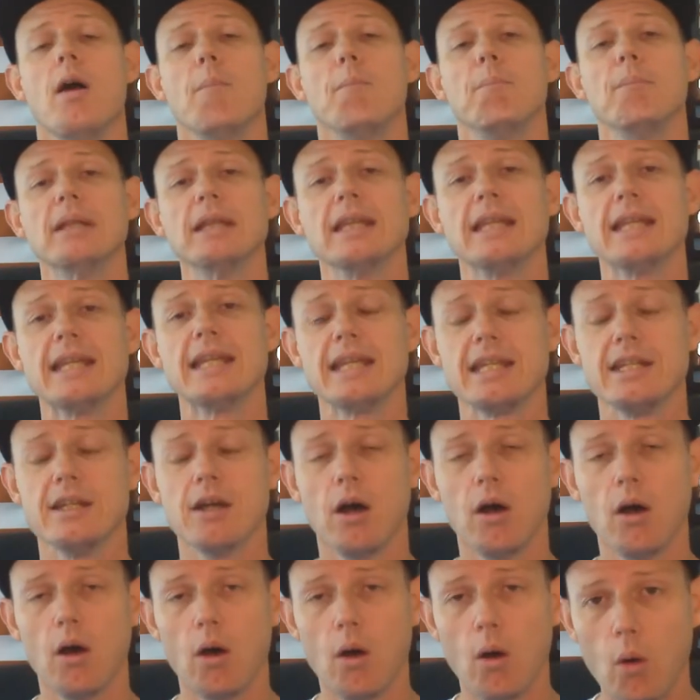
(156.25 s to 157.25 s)
bleed
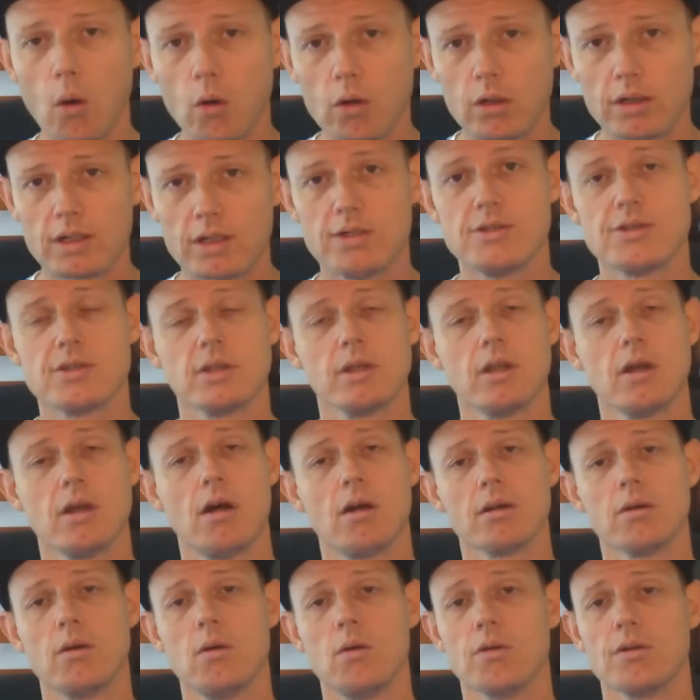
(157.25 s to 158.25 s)
orange
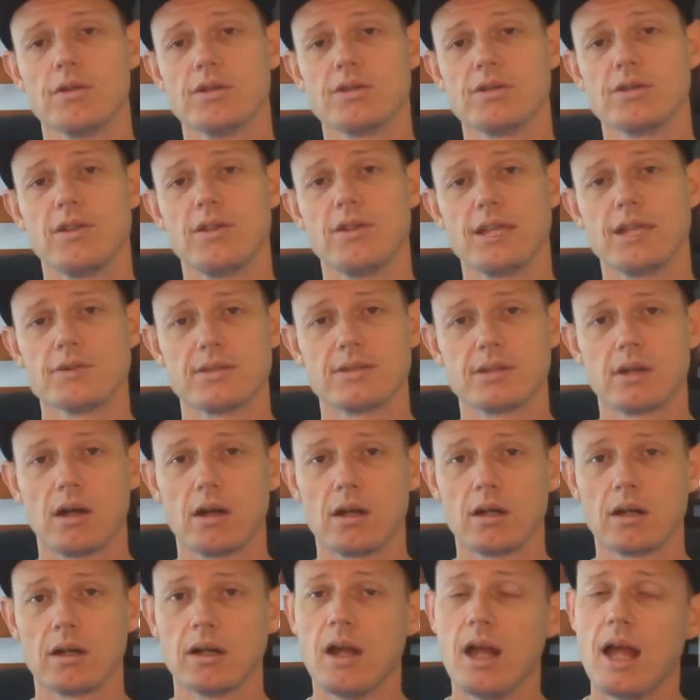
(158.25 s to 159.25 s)
Longhorns fans
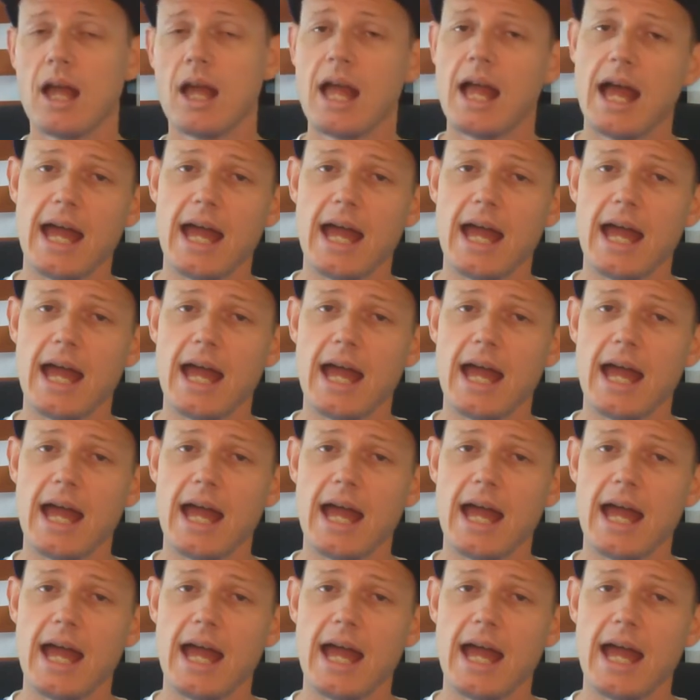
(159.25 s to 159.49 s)
are,